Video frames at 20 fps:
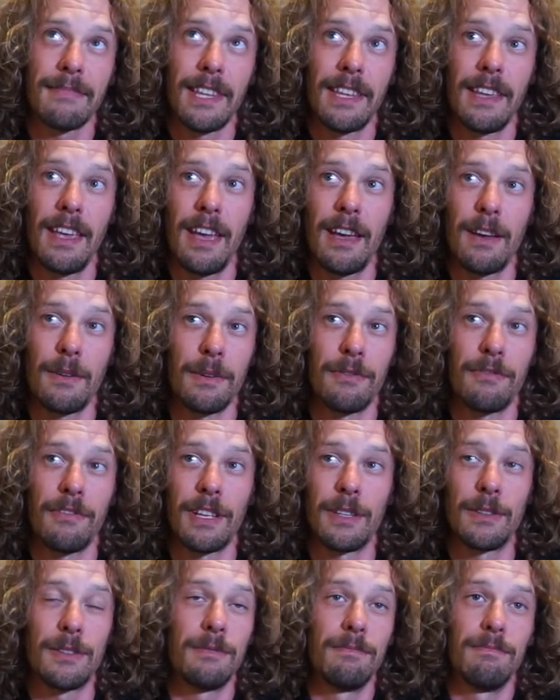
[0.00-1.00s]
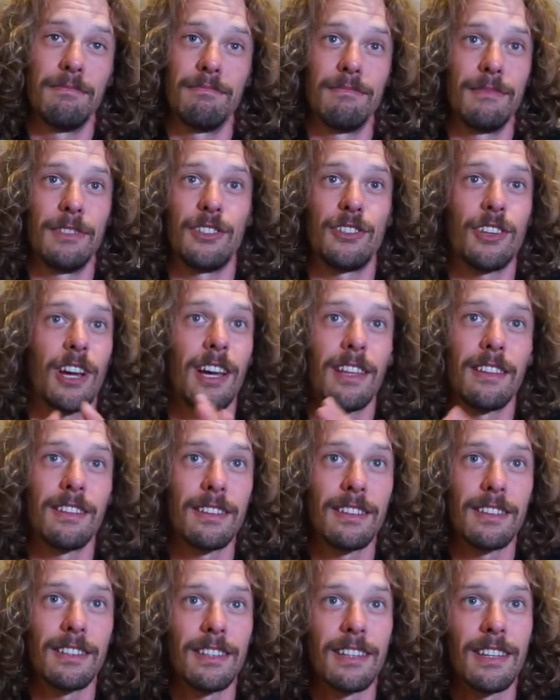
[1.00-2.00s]
yeah, we find each
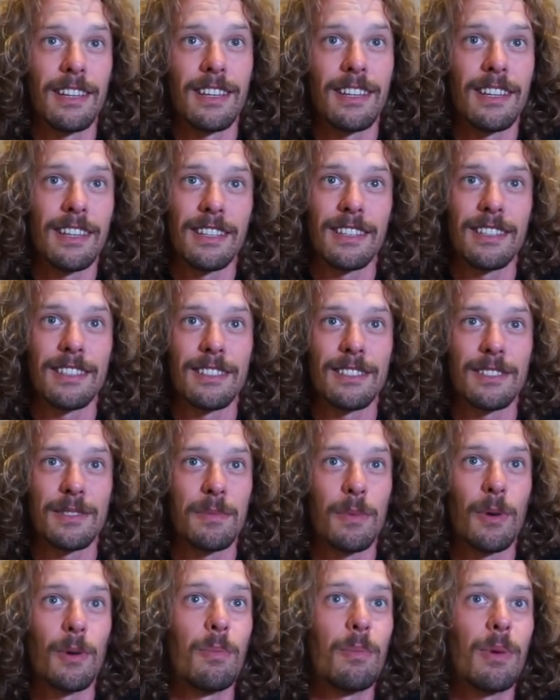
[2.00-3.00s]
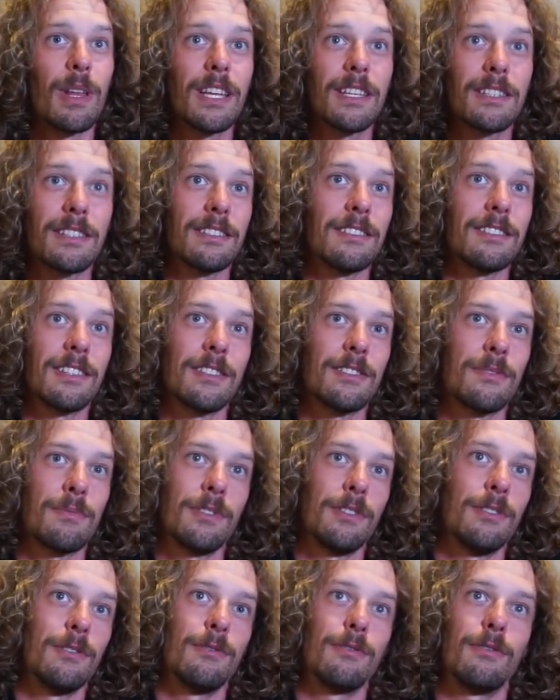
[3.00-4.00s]
other in a small place, and just
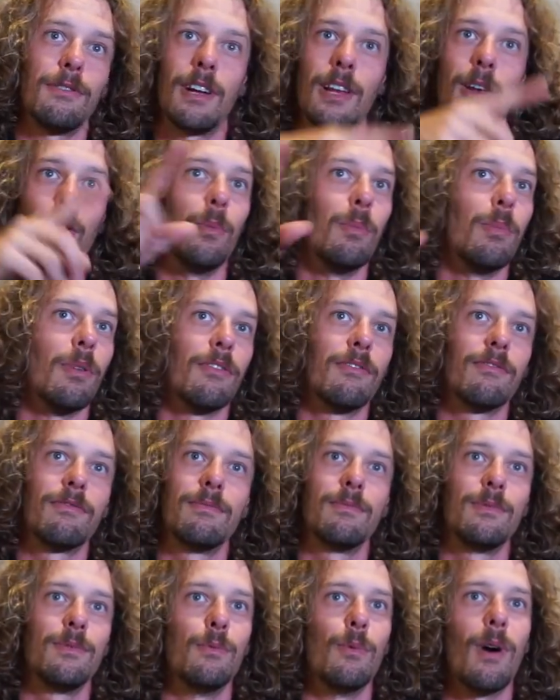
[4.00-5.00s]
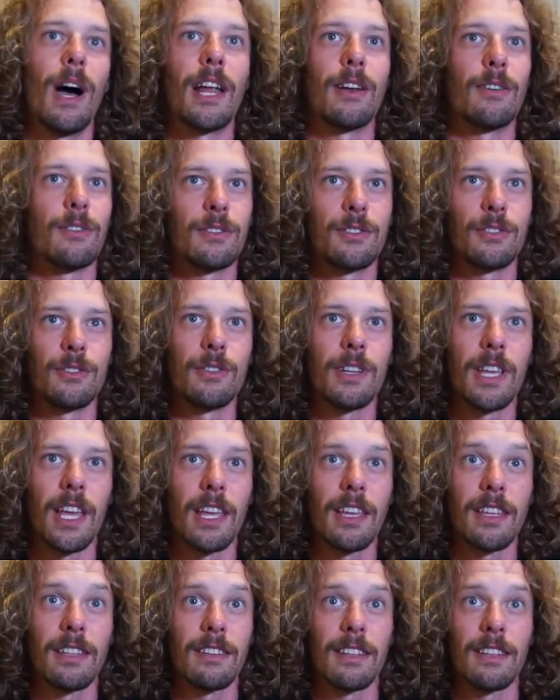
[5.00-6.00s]
we do a loop of 1 or
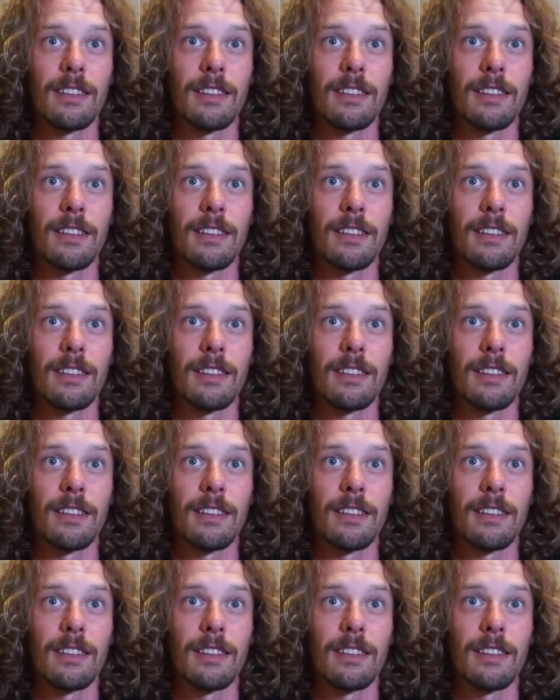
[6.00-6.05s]
2K, and